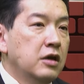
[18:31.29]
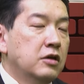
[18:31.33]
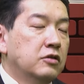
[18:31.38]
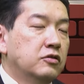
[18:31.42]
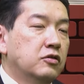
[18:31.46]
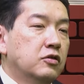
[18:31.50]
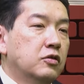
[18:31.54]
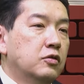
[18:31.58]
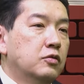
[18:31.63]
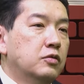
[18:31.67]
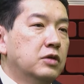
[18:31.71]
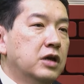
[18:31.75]

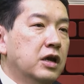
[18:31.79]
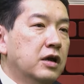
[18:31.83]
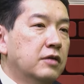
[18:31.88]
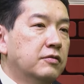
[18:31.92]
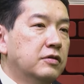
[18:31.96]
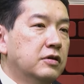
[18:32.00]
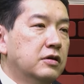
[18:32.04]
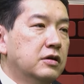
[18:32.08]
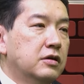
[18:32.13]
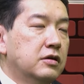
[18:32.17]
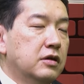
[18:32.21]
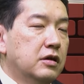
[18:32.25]
So we
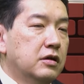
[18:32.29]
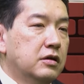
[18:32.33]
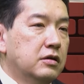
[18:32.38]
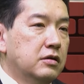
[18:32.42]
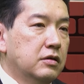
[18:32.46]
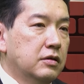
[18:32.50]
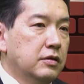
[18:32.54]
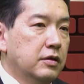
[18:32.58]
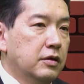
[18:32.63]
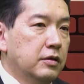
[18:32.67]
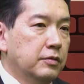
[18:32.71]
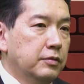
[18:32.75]
have
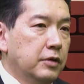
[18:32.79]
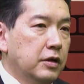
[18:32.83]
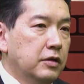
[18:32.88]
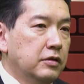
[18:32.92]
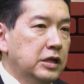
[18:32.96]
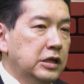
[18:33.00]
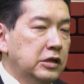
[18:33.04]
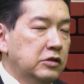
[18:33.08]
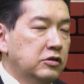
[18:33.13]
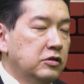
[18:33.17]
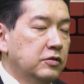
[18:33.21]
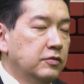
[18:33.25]
an
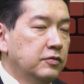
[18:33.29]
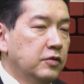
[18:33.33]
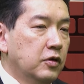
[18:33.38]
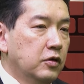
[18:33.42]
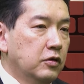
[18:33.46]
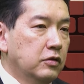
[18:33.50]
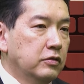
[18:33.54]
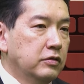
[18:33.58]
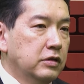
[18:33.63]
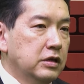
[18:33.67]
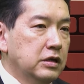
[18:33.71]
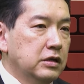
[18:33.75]
initiative
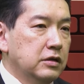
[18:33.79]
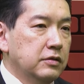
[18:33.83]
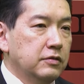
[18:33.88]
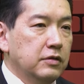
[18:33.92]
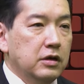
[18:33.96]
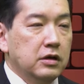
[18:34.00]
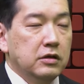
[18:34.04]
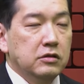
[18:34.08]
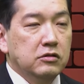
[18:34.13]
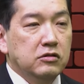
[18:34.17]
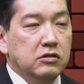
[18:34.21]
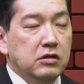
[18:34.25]
called
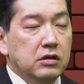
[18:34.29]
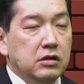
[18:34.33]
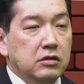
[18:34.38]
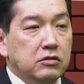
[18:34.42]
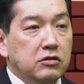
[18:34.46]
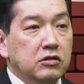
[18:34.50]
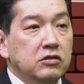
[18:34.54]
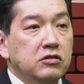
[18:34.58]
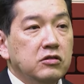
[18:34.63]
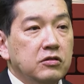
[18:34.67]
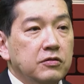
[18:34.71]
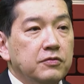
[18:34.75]
a
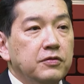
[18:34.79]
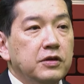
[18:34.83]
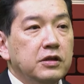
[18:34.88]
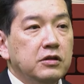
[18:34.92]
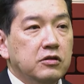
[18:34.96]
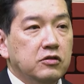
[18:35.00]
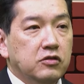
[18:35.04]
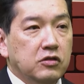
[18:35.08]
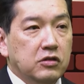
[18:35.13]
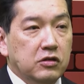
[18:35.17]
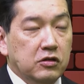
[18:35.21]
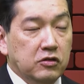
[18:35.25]
digital
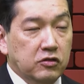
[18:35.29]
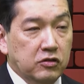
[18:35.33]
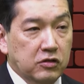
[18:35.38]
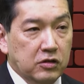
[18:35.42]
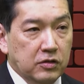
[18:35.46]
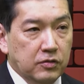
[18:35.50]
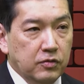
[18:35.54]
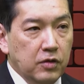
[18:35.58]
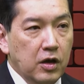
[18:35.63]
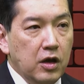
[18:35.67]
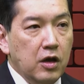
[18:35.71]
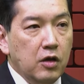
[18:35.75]
village
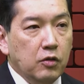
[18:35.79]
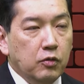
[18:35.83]
initiative,